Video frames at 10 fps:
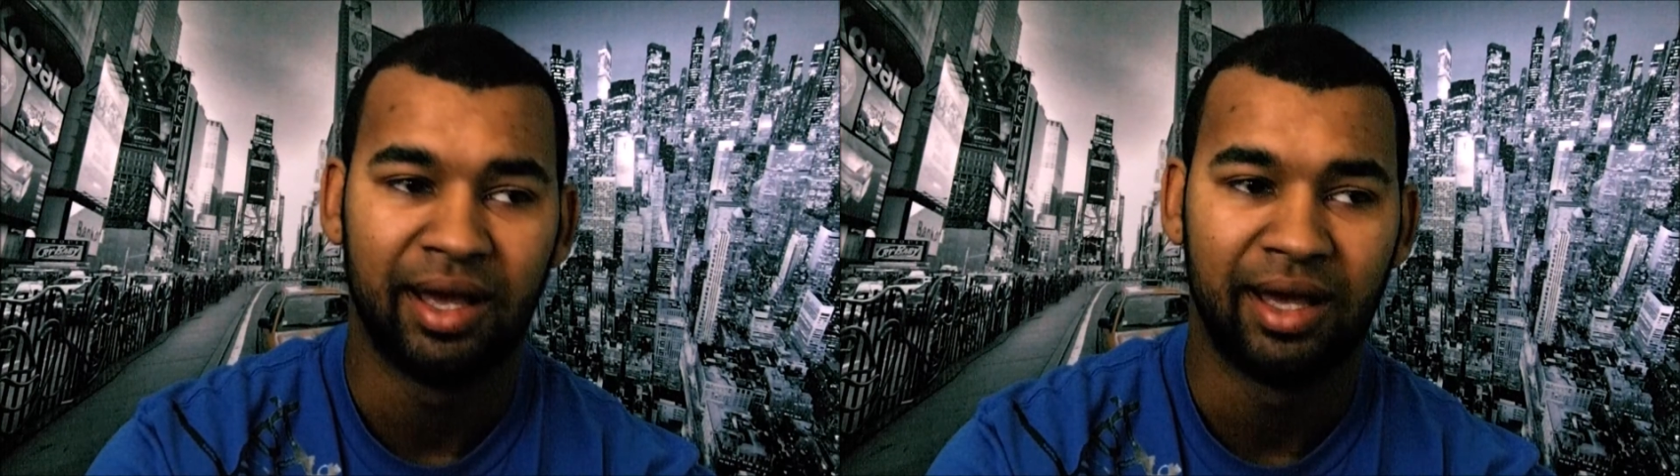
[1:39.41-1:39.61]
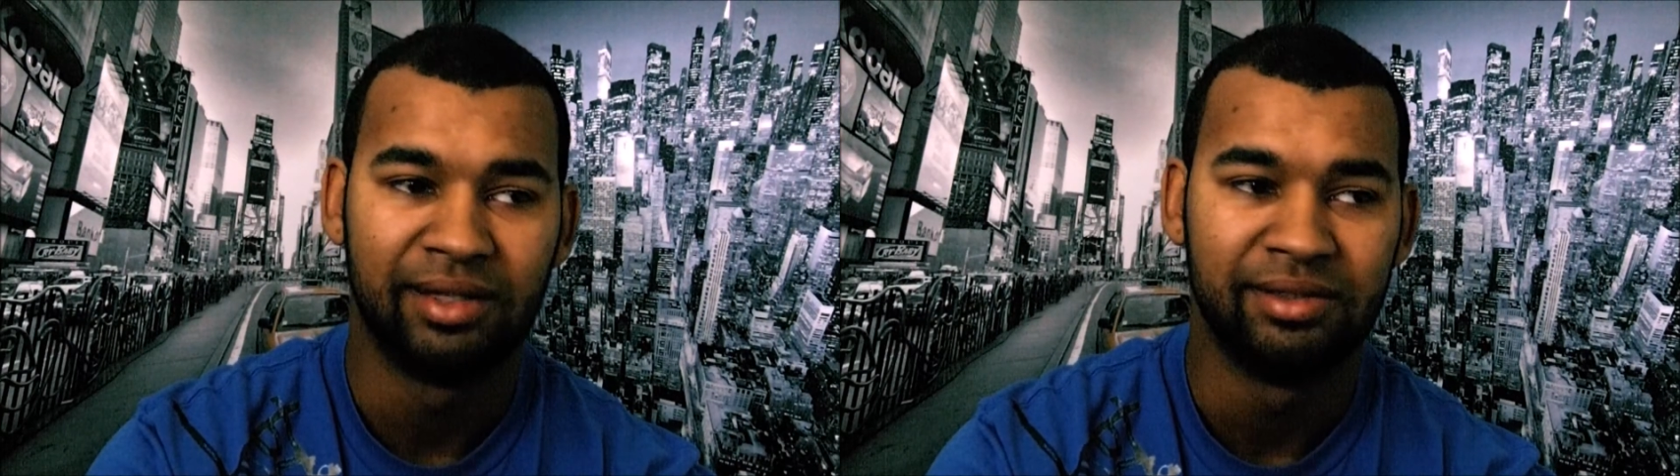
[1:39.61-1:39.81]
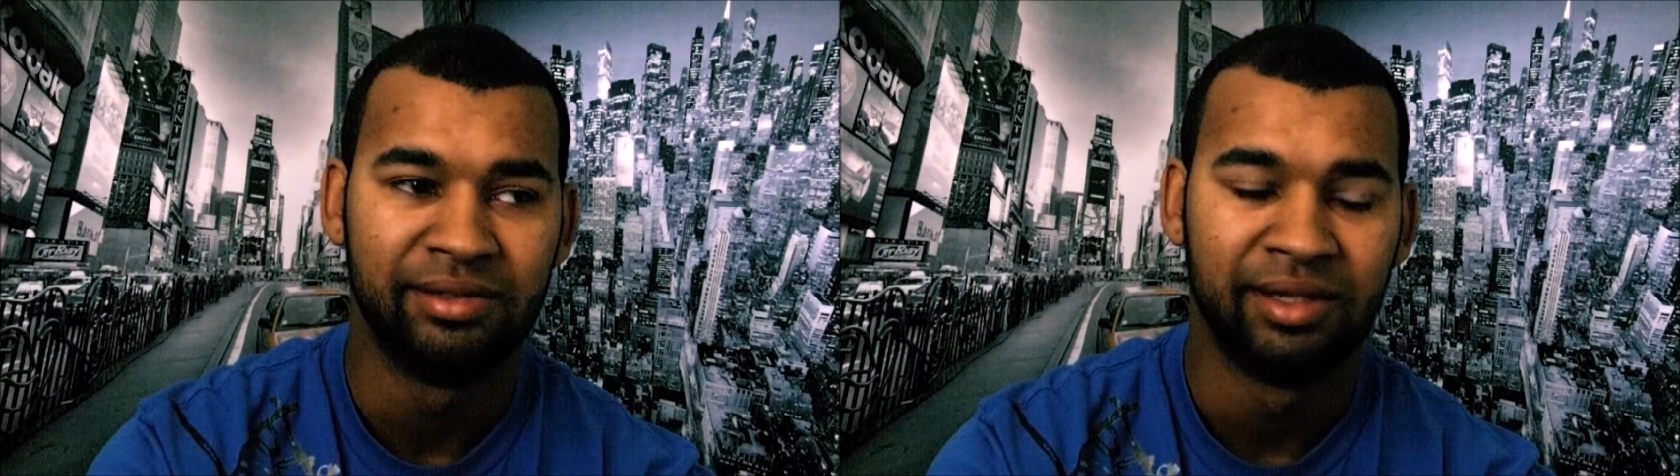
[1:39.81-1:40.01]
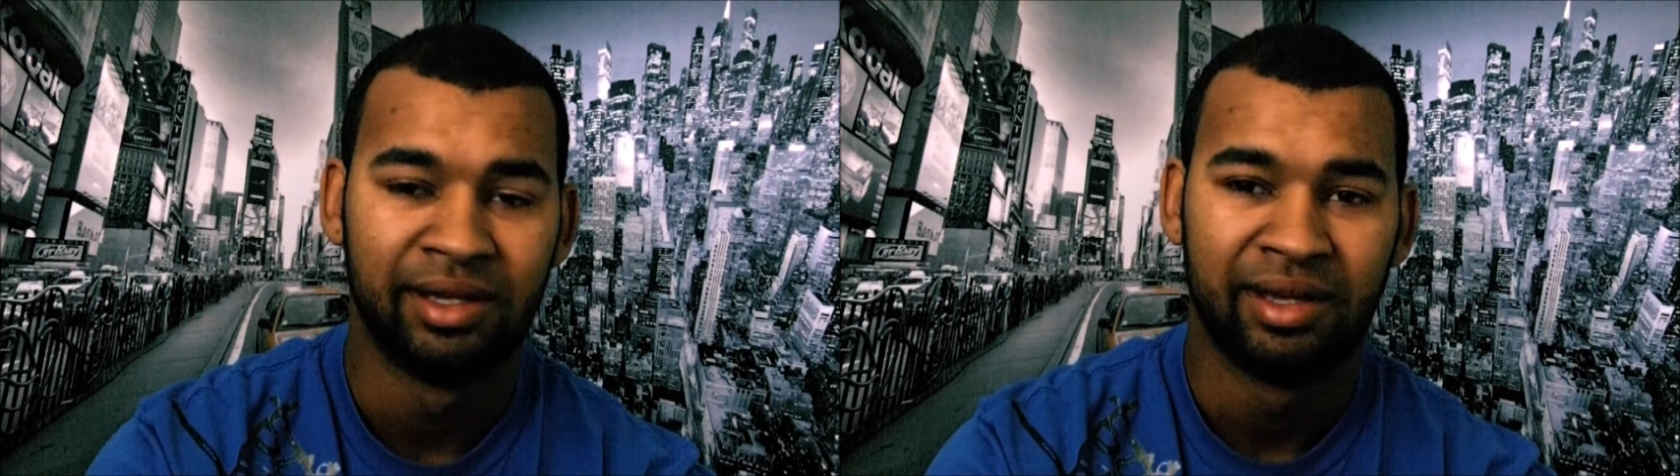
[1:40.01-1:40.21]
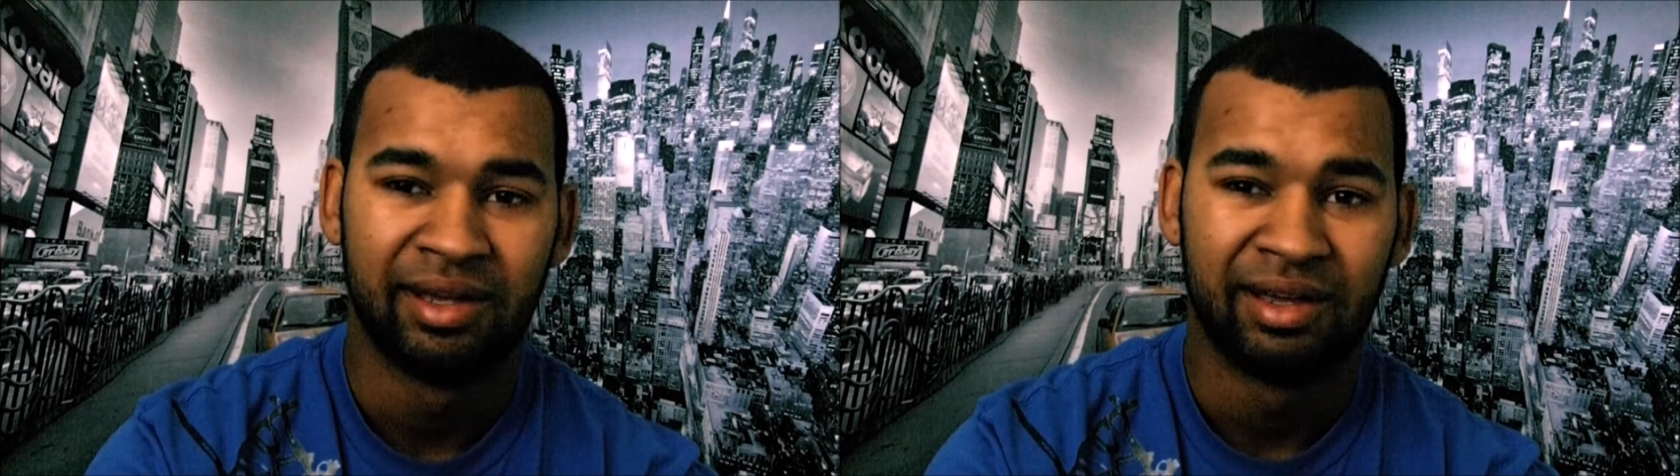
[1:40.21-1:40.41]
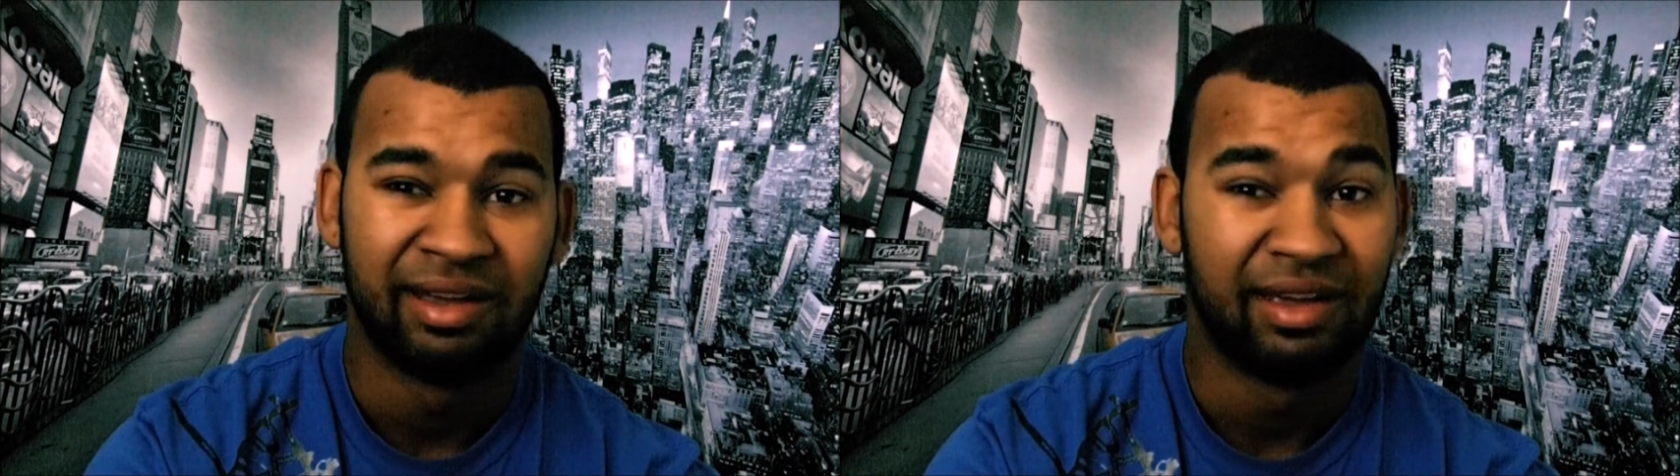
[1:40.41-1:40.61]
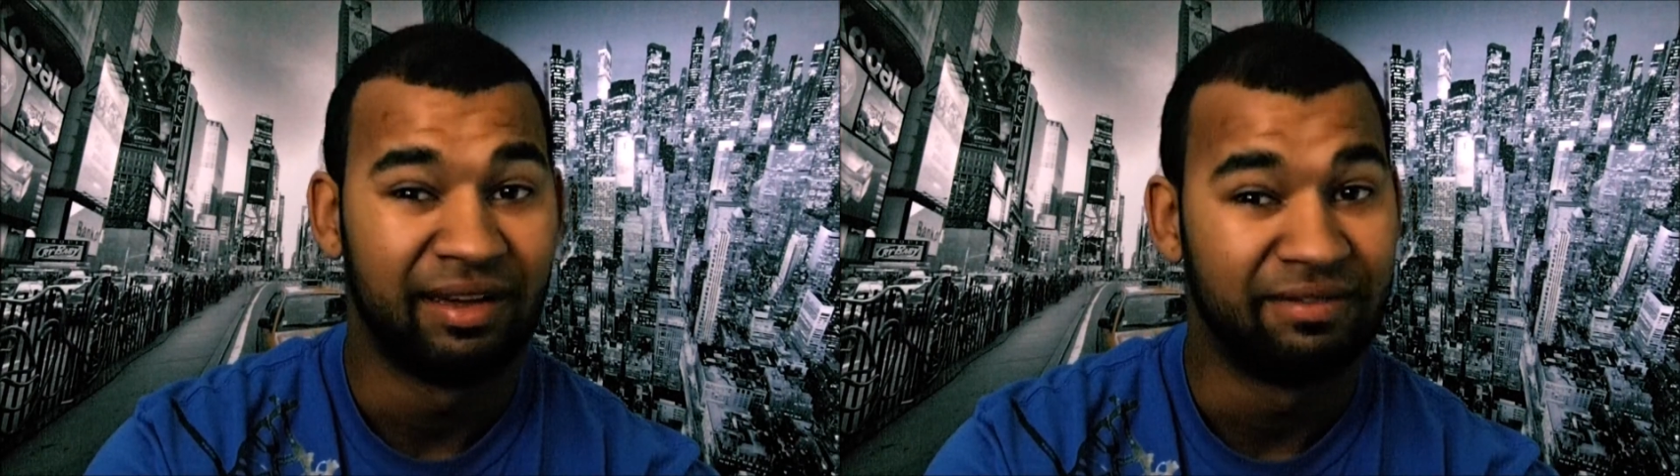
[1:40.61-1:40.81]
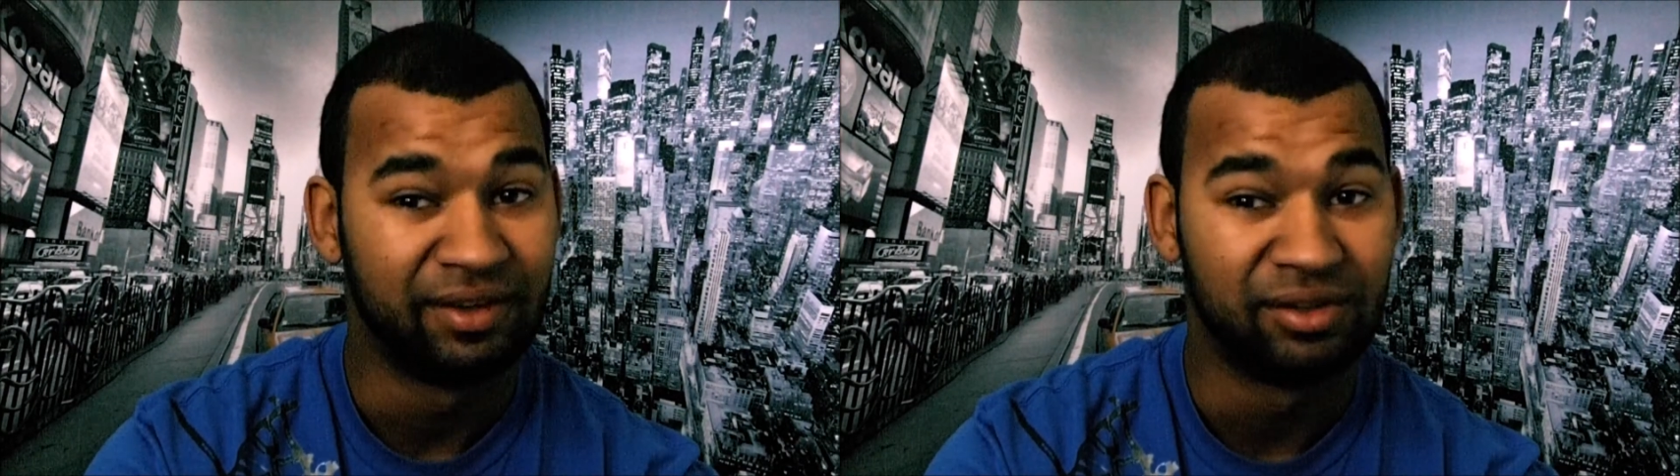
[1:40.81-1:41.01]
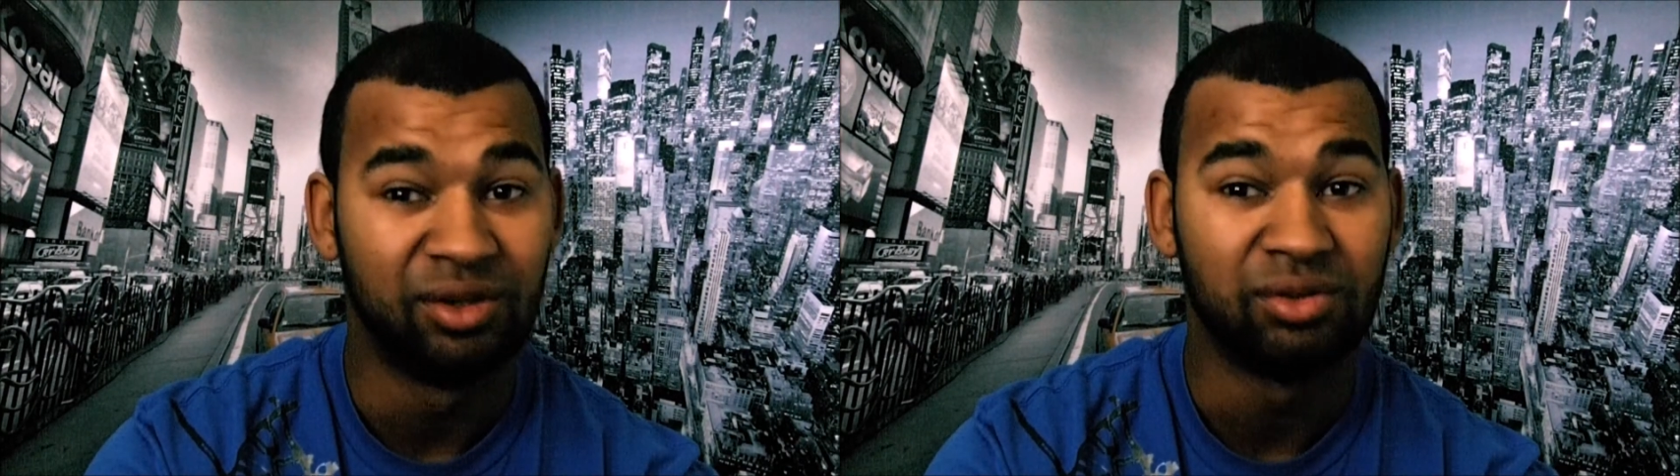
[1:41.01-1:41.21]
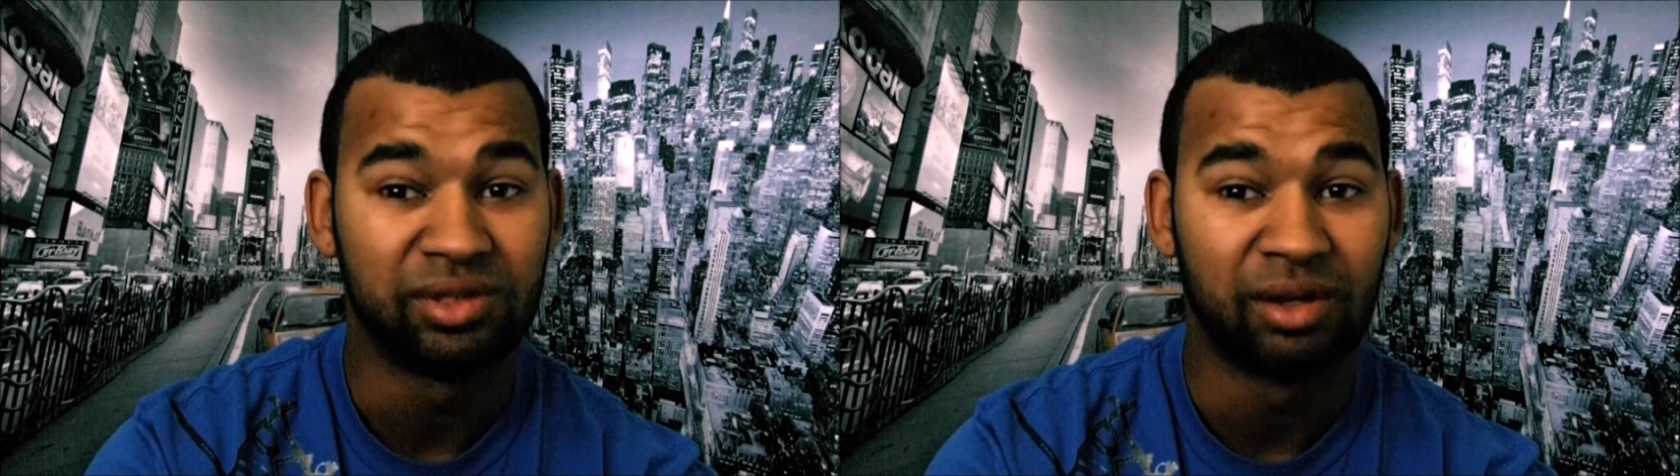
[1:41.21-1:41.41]
And if it
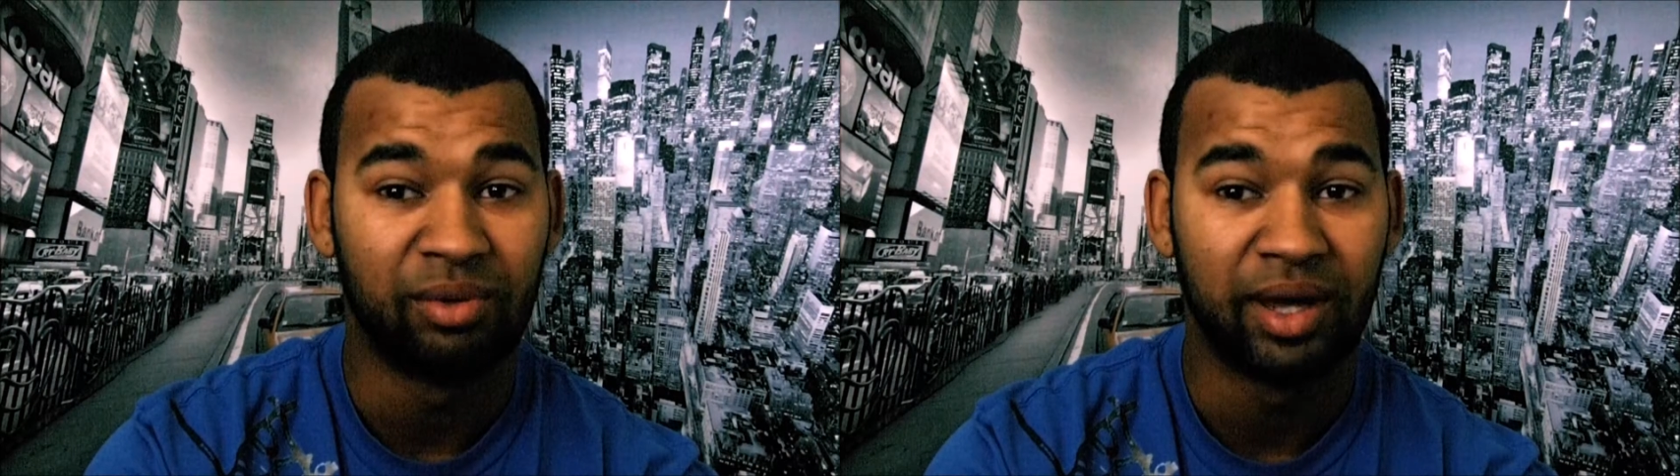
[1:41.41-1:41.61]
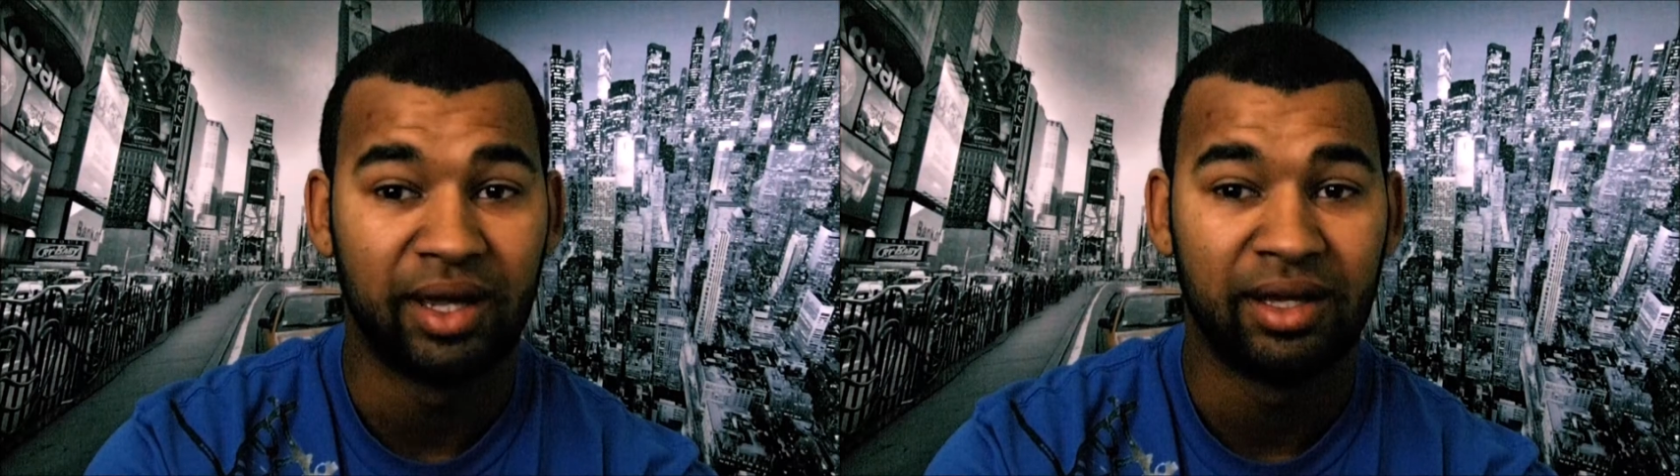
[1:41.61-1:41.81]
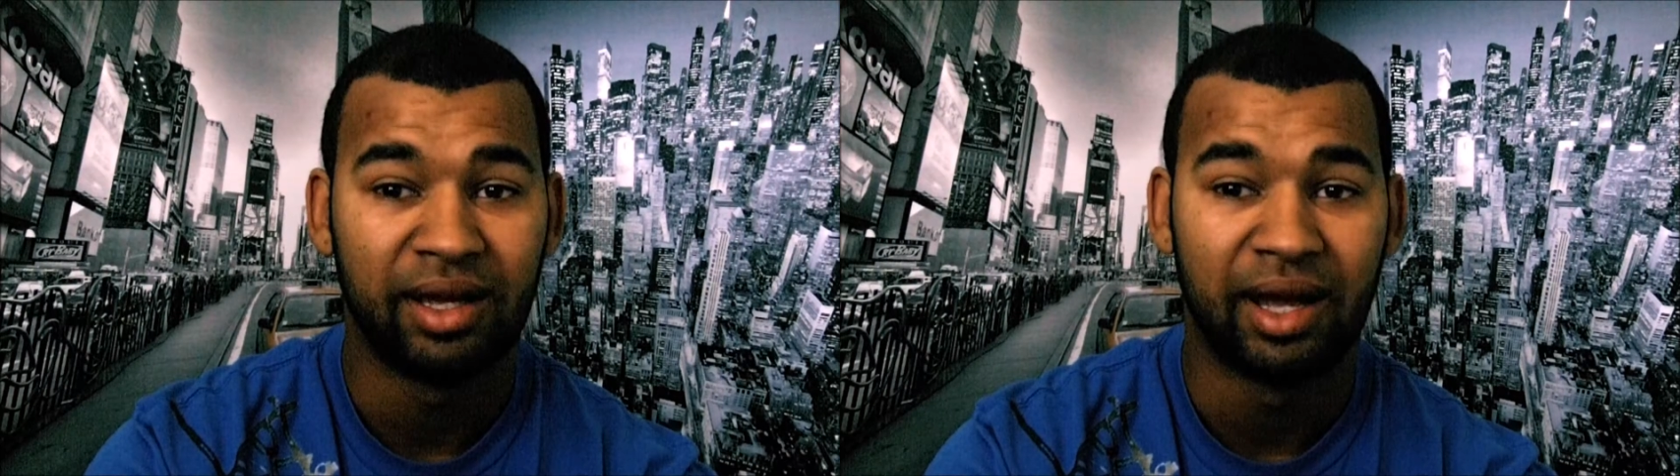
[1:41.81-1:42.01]
goes that way,